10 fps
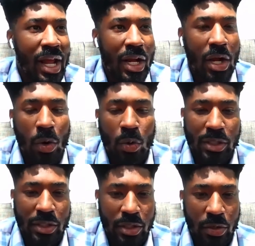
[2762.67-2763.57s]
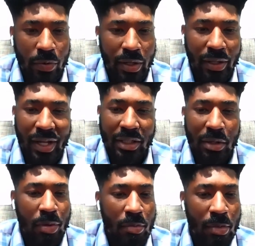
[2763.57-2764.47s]
that goes into it, like the
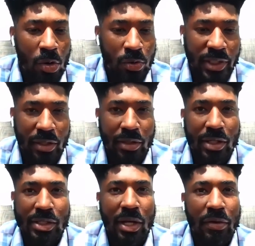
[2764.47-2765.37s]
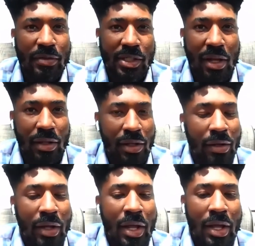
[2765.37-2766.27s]
promotion, the
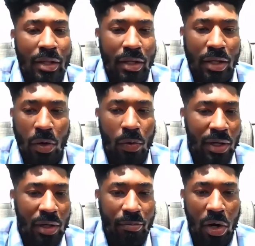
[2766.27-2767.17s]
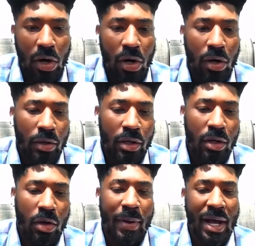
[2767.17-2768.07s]
self-selling, you in the mall, you
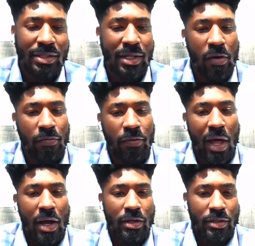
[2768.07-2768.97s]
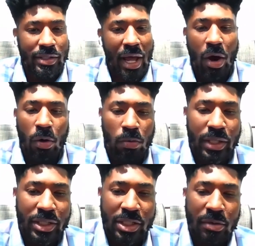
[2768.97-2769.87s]
know, passing out flyers, the
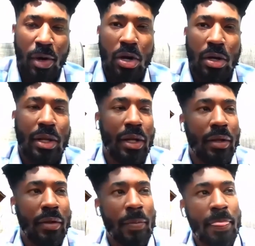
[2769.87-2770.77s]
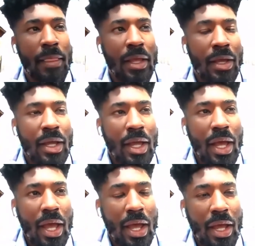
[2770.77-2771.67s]
outreach, the marketing.
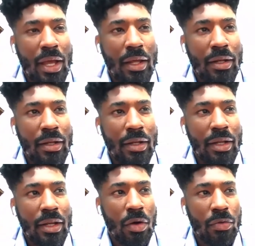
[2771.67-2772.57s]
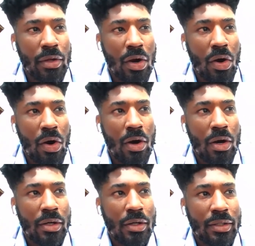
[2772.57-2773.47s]
And, you know, there
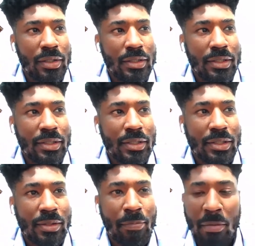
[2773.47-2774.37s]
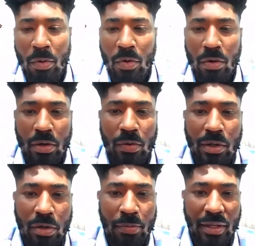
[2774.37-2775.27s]
are some people who are
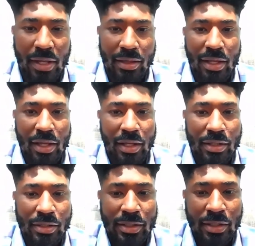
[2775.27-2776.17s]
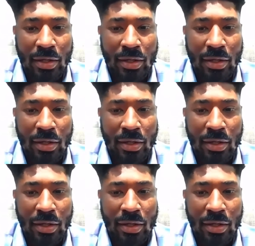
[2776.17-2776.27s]
doing duplicate things